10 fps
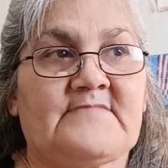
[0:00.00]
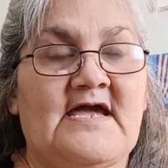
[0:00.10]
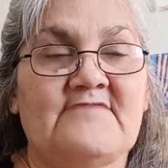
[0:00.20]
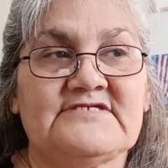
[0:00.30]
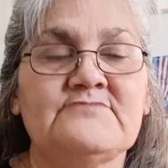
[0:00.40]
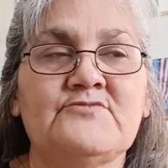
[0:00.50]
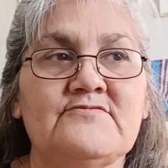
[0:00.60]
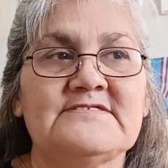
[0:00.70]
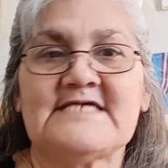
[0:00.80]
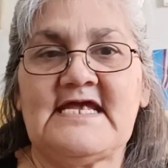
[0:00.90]
I've seen
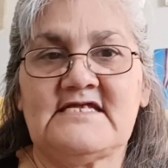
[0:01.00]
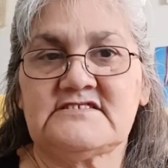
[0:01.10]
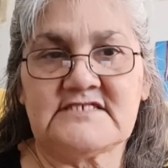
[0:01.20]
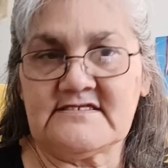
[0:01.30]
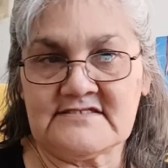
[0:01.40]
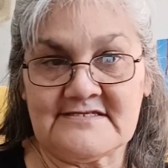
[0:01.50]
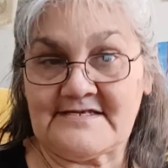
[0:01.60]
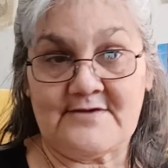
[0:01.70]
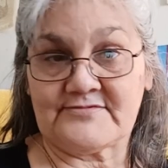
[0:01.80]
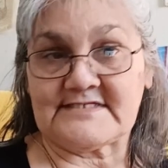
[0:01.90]
movies I hadn't seen since
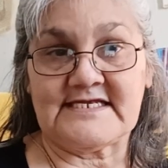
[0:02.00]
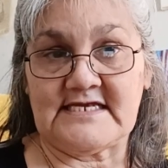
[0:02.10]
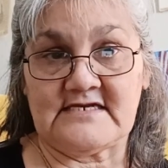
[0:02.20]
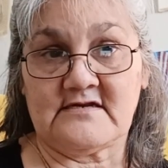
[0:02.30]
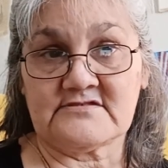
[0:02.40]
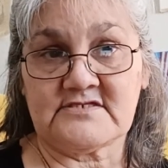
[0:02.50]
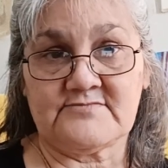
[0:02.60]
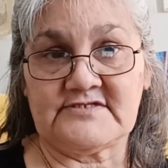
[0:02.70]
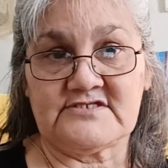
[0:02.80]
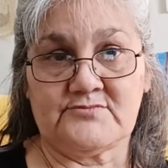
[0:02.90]
I was a kid on some
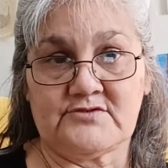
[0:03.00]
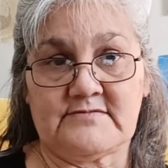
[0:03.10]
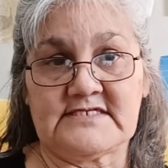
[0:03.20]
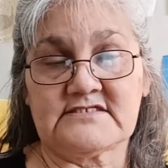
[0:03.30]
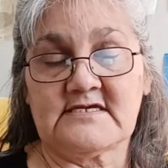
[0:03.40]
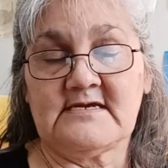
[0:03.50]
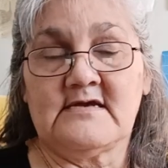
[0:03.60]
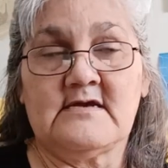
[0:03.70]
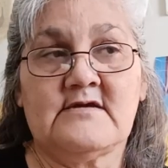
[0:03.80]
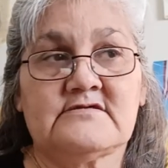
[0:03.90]
of these movies,
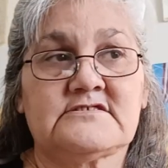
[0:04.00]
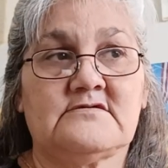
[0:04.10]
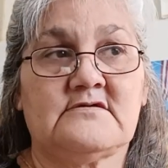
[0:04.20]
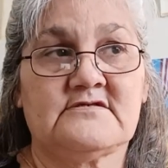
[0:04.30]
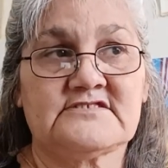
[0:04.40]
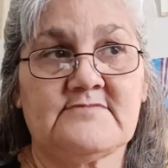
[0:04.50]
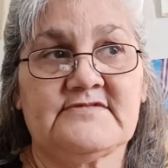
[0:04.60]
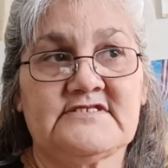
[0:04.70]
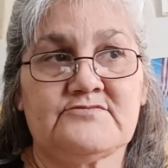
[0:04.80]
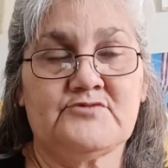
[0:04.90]
on some of
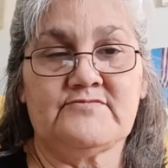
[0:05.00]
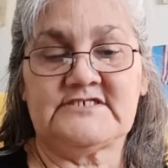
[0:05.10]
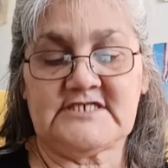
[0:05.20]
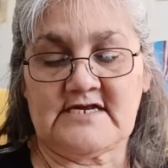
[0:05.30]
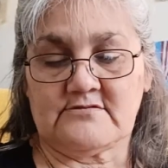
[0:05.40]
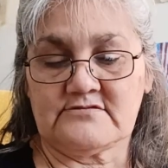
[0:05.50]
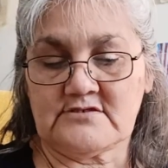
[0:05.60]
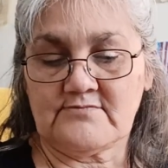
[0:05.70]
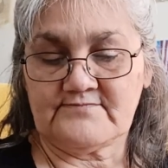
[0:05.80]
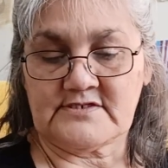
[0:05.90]
these movie channels,
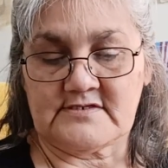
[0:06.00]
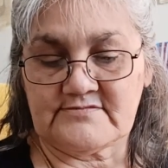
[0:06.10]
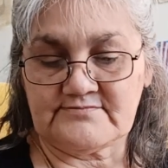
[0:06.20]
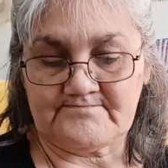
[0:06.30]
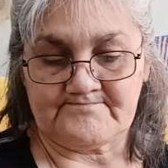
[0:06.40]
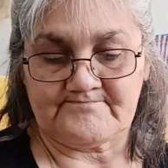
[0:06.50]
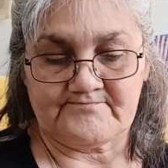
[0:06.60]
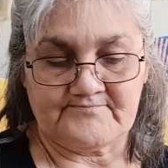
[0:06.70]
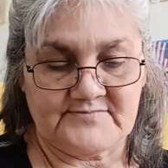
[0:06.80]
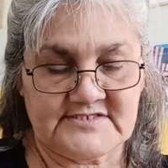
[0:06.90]
the
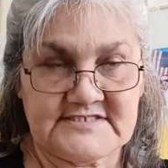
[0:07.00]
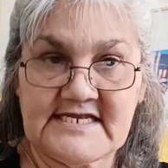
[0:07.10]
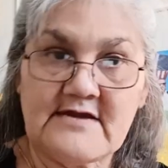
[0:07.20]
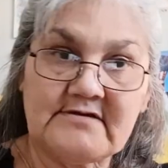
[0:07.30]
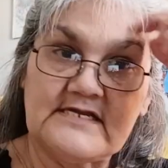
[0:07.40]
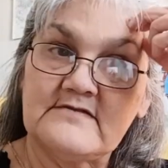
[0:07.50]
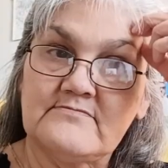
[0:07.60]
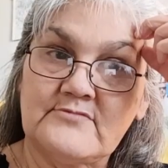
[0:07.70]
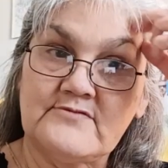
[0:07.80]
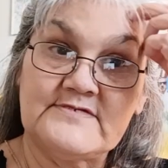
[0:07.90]
scary
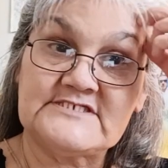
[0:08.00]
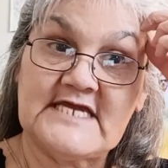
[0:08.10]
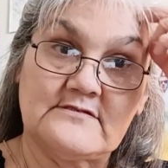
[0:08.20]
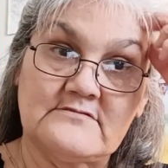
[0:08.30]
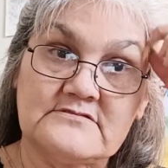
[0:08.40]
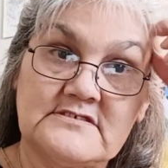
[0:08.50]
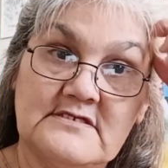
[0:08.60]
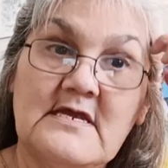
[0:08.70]
movie channels.